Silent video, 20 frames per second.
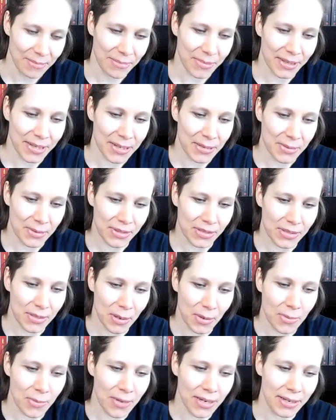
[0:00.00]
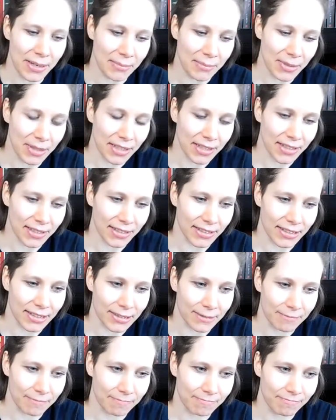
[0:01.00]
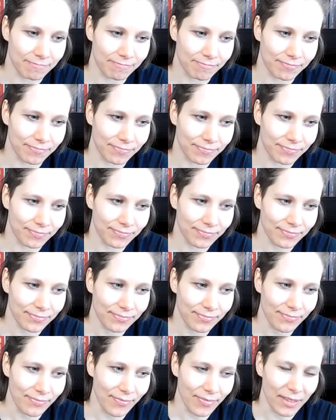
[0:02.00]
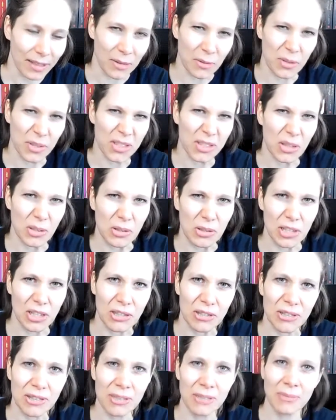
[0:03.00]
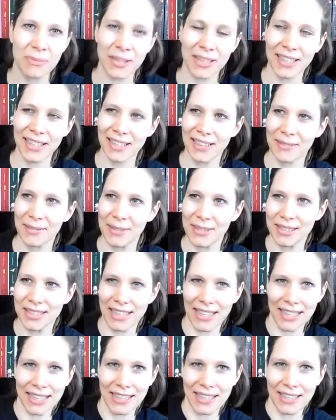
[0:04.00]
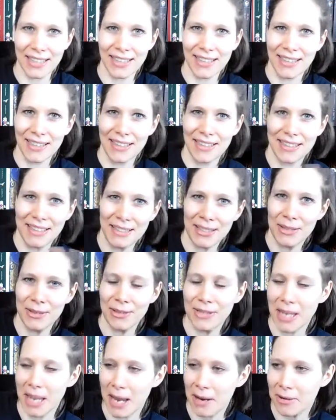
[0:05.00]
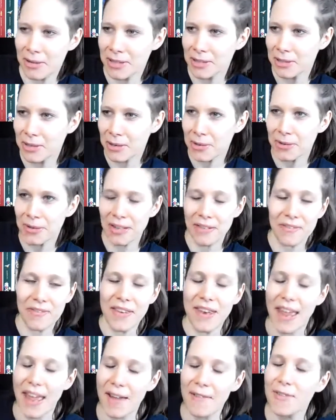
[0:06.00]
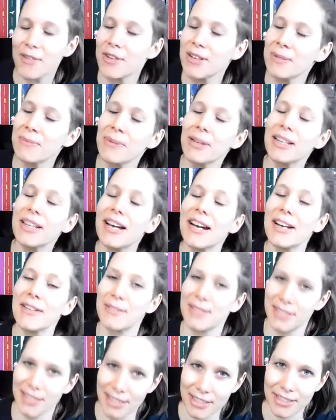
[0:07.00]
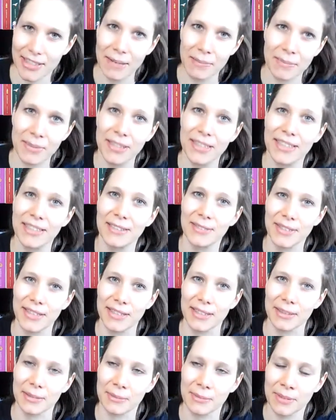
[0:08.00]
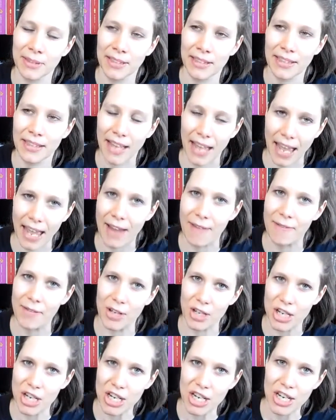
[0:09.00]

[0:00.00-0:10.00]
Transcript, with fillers: but it was so weird because it was so new to me. It was like new territory. I've never in my life seen a Japanese film, ever.